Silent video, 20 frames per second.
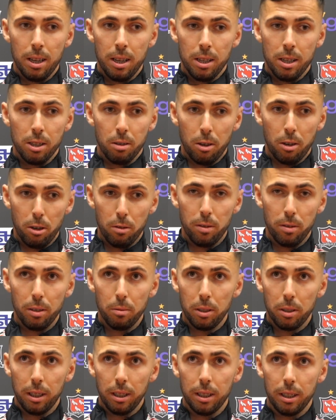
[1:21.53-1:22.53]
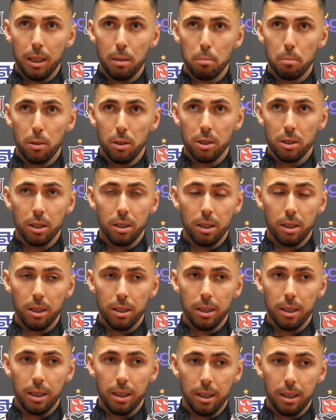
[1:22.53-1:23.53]
So hopefully we can keep pushing
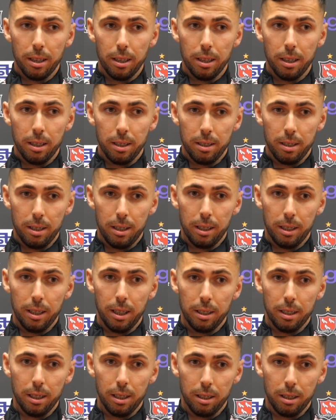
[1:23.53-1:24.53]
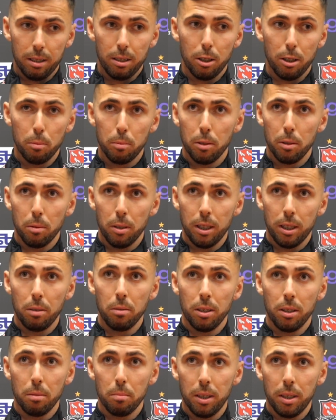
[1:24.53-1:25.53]
on and get the club to where they
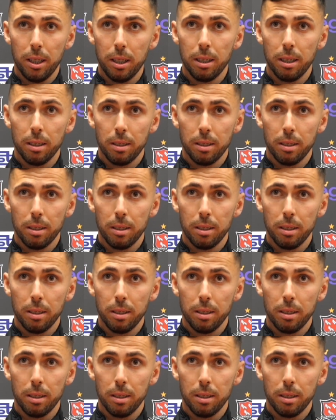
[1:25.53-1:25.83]
want to be.